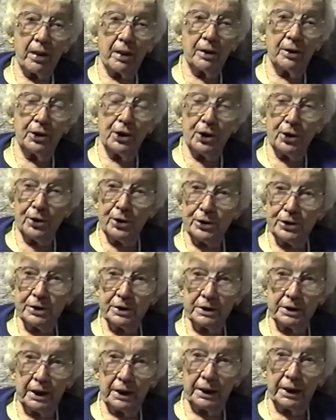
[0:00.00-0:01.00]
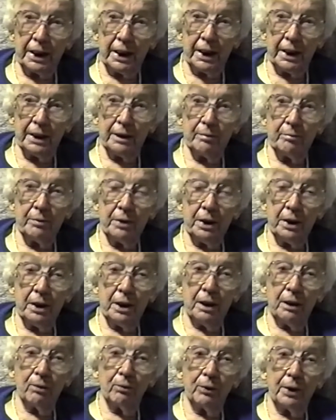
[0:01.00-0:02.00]
nurse that came.
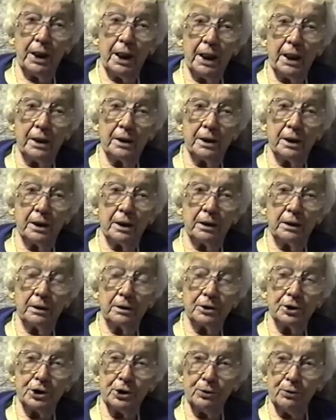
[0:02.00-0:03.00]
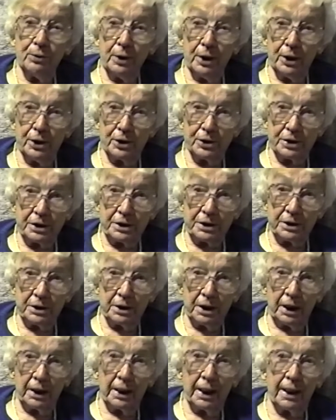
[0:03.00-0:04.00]
We had 2 nurses.
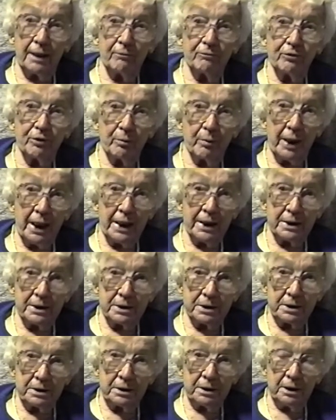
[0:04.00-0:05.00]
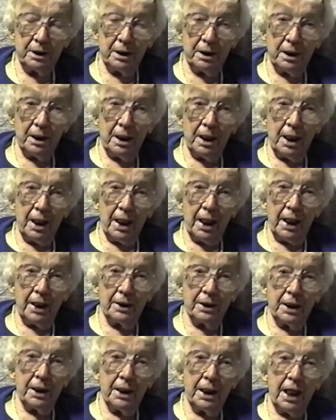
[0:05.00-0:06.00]
They came from Anderson.
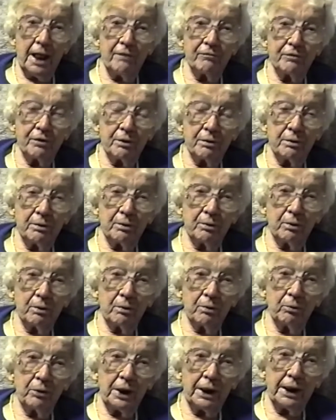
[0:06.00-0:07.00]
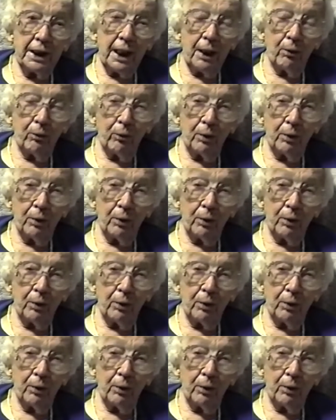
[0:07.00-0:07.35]
And then after we got